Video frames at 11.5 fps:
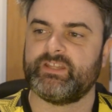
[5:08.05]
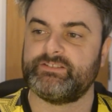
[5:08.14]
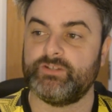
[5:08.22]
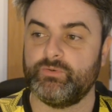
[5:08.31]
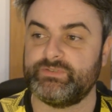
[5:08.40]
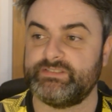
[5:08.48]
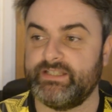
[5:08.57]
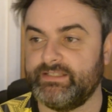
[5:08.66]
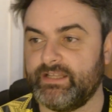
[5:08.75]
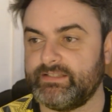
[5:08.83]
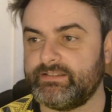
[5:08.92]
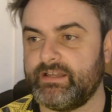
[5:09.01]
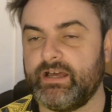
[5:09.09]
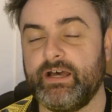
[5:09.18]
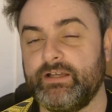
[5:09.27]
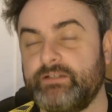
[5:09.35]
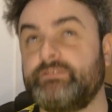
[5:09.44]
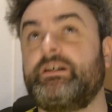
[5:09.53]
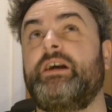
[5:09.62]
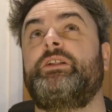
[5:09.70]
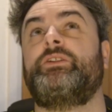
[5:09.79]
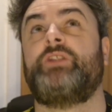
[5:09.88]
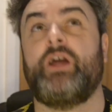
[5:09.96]
So saying that, I
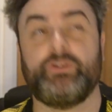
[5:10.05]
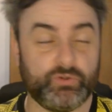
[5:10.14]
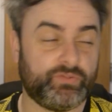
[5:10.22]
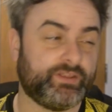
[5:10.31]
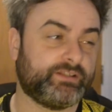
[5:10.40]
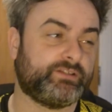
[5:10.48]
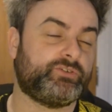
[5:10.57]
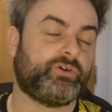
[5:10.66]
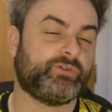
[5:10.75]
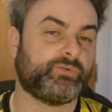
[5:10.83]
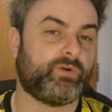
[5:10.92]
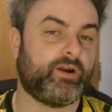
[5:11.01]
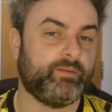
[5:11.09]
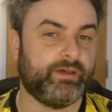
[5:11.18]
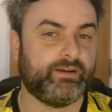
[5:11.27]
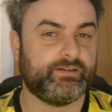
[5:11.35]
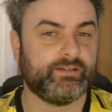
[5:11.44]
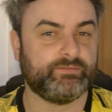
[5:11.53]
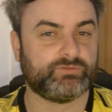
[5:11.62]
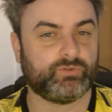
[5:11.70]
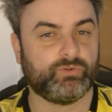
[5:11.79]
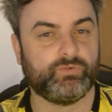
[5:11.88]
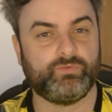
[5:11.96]
do think Toronto are the better team, so
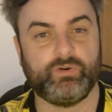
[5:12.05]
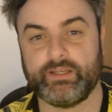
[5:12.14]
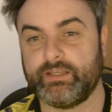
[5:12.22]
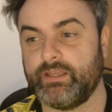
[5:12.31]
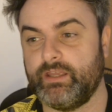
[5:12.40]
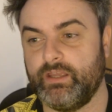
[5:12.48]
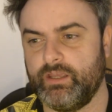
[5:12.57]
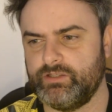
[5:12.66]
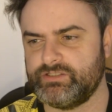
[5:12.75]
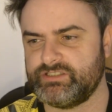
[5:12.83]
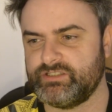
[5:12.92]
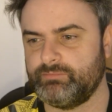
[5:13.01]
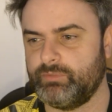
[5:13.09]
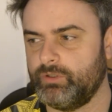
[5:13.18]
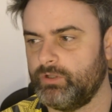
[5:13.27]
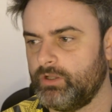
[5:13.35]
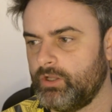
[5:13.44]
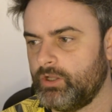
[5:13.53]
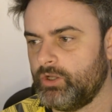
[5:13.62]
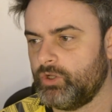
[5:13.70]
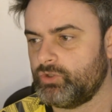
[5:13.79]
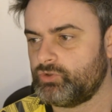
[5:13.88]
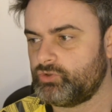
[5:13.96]
I'm going to go for like a simple
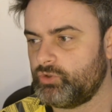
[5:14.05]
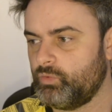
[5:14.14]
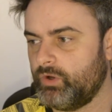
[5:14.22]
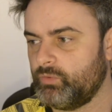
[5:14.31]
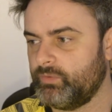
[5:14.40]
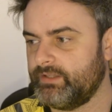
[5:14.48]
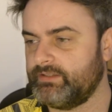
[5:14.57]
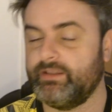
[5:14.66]
2-1 win.